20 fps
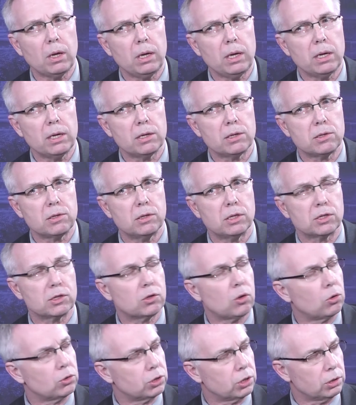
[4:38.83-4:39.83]
is the
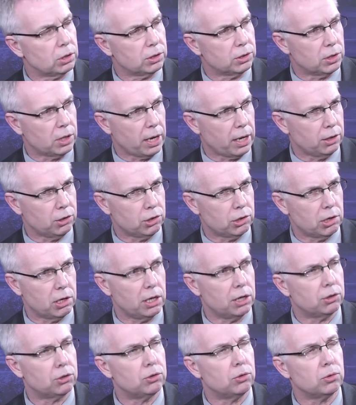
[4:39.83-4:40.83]
socialization
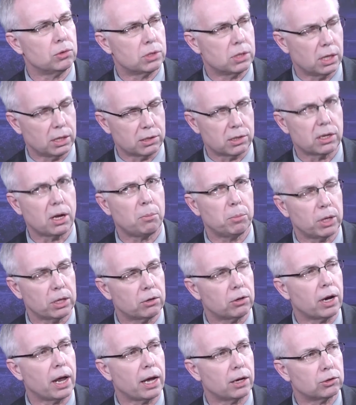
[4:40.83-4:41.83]
issues that some
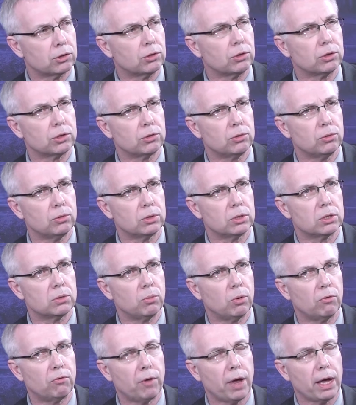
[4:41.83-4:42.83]
international students
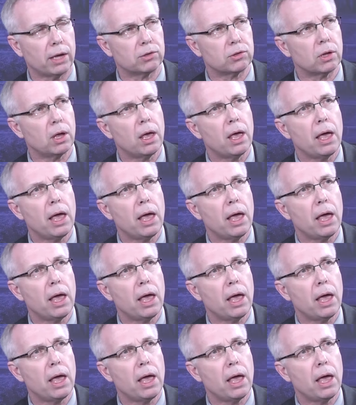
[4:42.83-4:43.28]
will face.